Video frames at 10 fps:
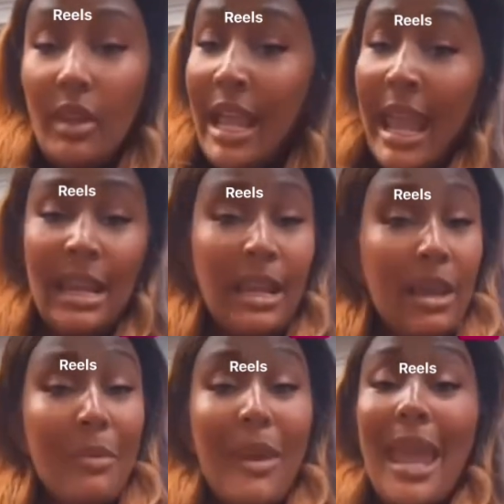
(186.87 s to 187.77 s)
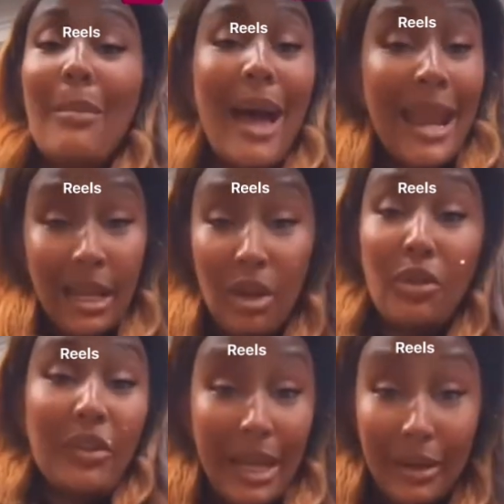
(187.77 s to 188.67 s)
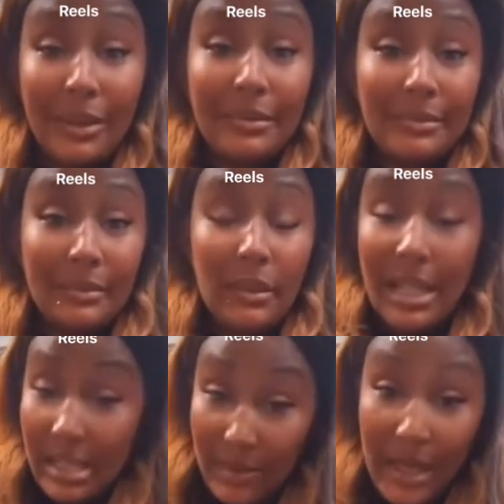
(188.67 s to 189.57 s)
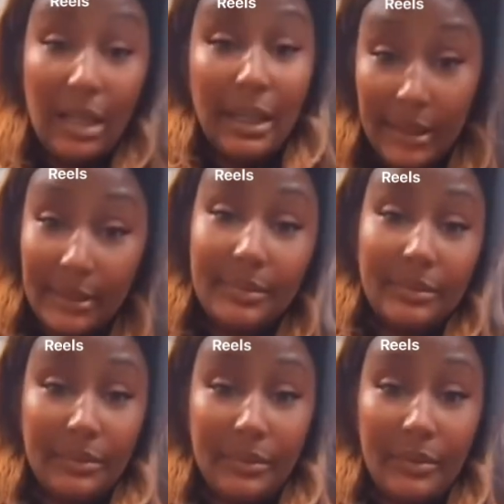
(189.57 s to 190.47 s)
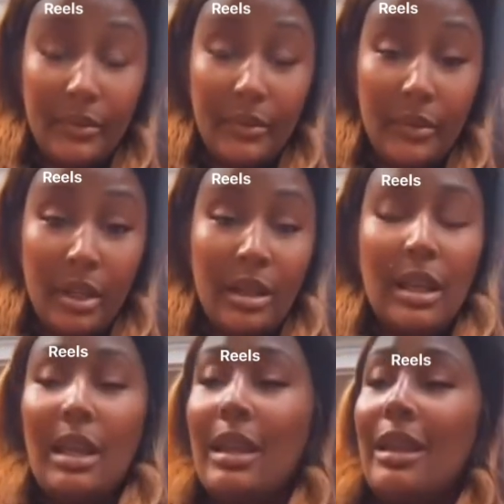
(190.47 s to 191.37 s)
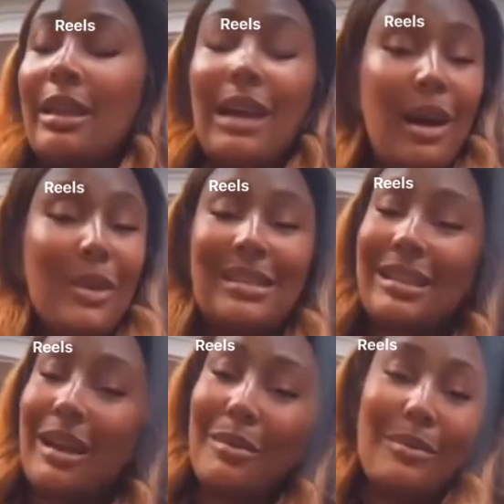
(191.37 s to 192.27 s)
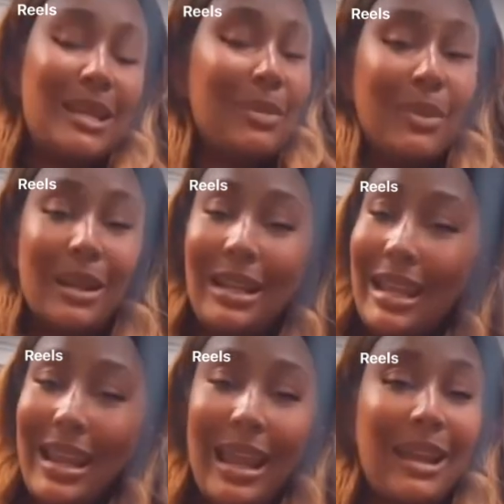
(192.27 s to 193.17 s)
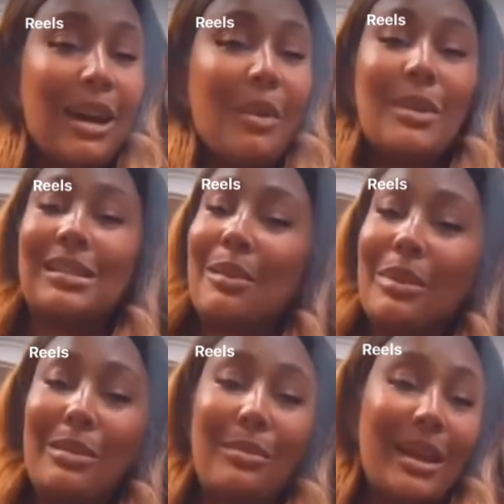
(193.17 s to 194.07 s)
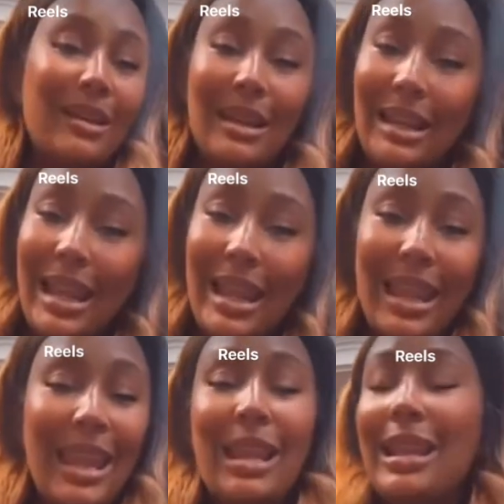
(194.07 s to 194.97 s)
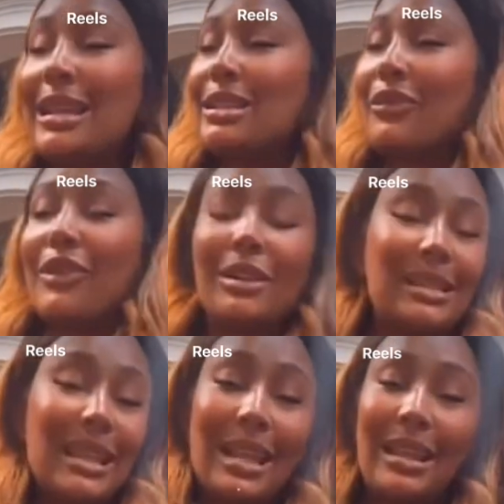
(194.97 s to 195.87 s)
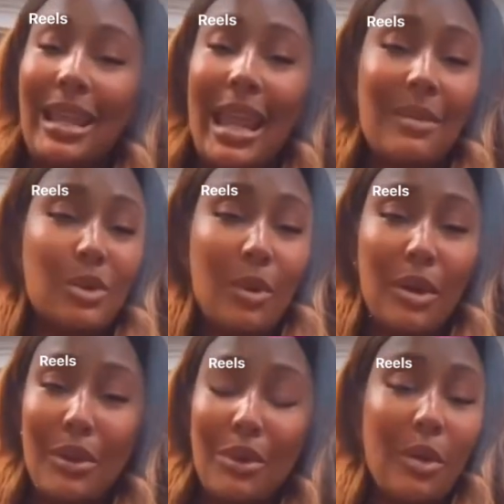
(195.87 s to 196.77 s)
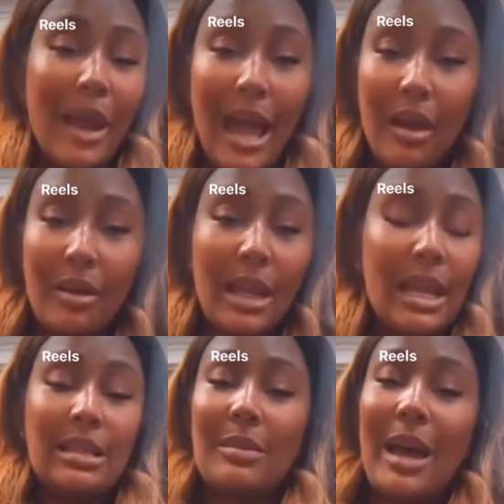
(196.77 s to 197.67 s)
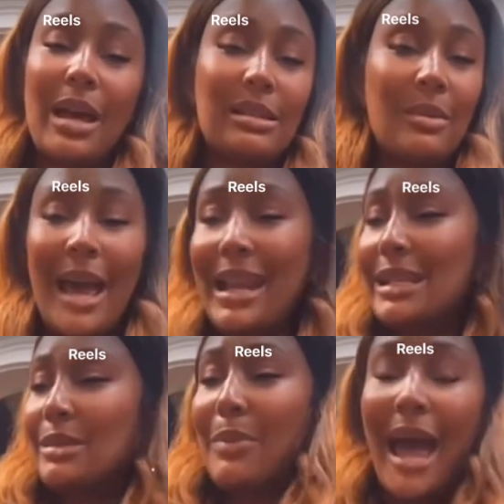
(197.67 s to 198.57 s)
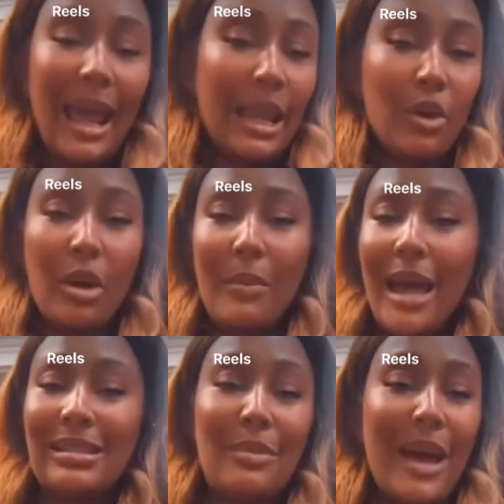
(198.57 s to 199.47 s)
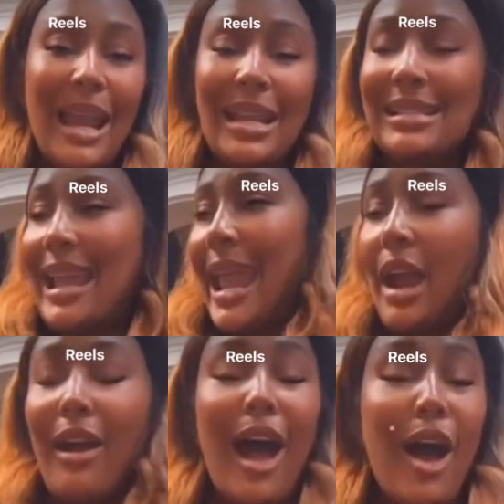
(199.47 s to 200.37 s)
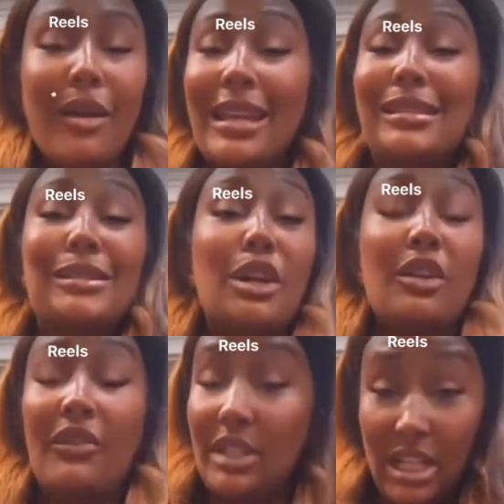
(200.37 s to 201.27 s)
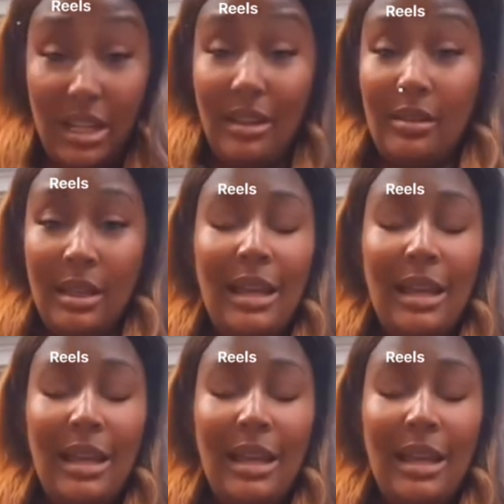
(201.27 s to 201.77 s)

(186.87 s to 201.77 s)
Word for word: ain't nothing bad bodied over here. Let's be clear. Come with something deeper than that. Like come with something better than that. Any that's the first thing lames want to throw out is about somebody's body or about somebody's hair, all that surface shit.